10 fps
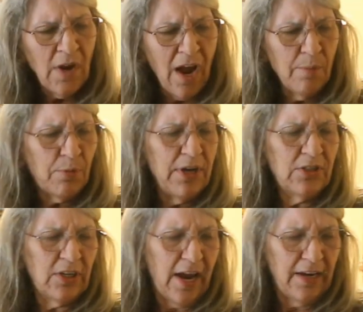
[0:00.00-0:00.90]
I
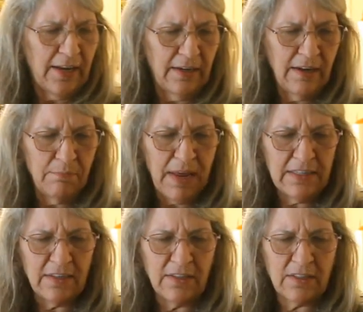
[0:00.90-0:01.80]
appreciate it. It
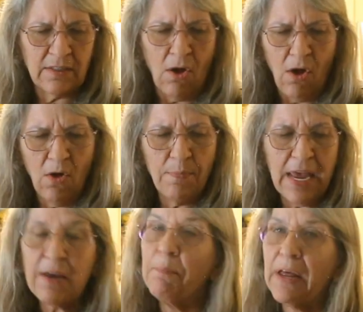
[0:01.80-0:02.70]
makes us all make a